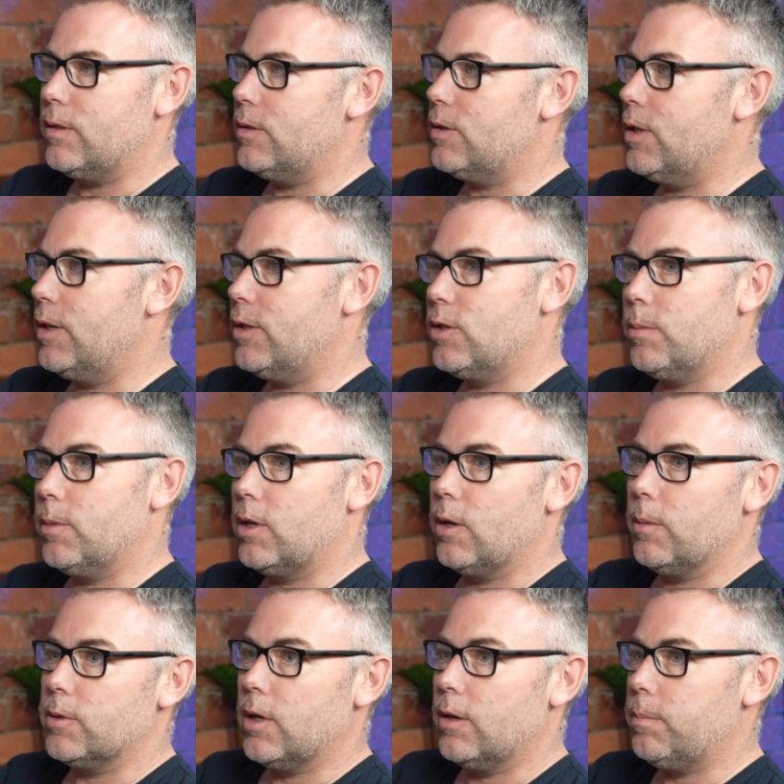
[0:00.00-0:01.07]
certainly some of the
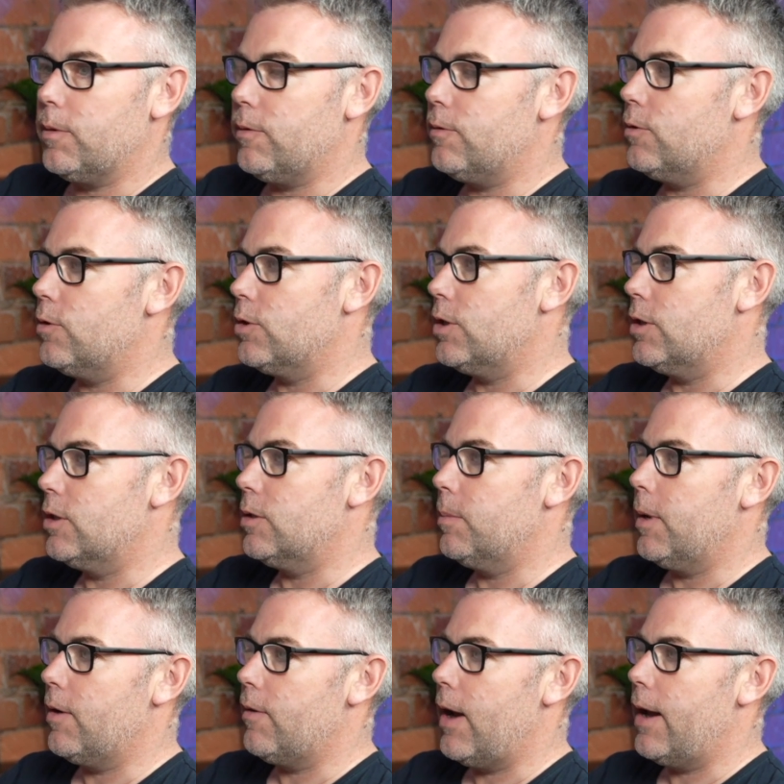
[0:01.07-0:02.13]
clubs I'd been fortunate to
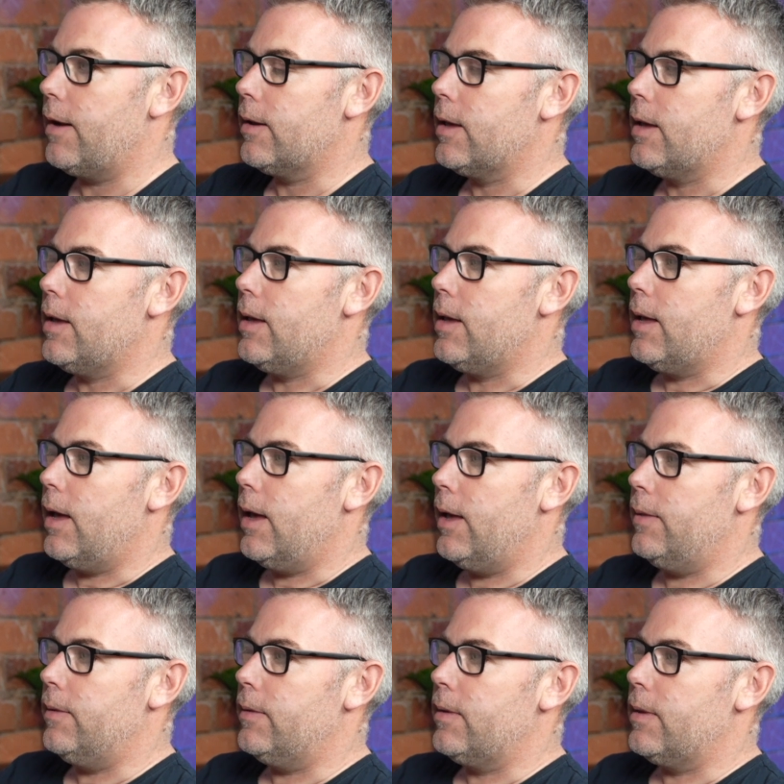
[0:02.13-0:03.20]
be around.
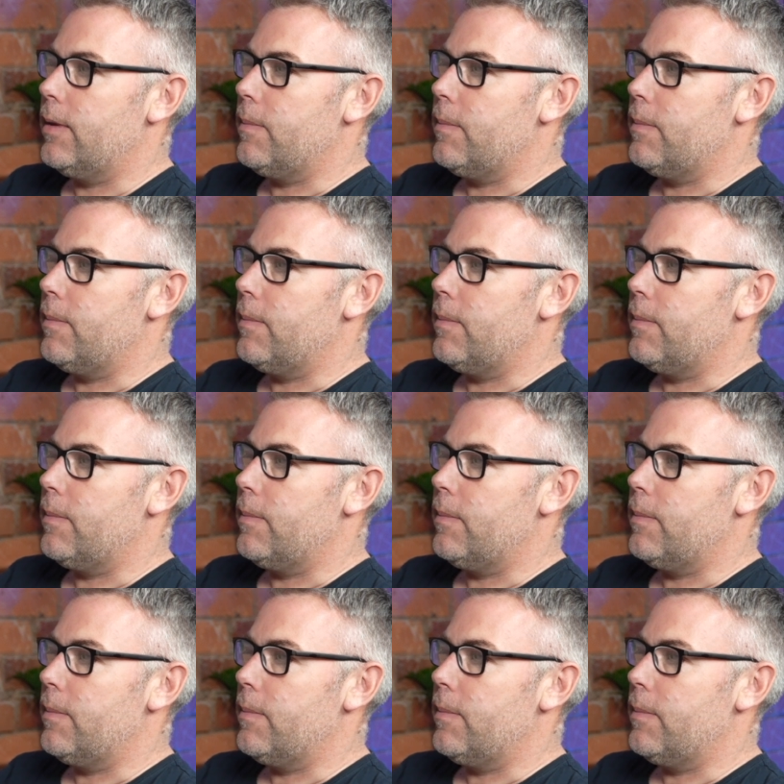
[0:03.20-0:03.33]
And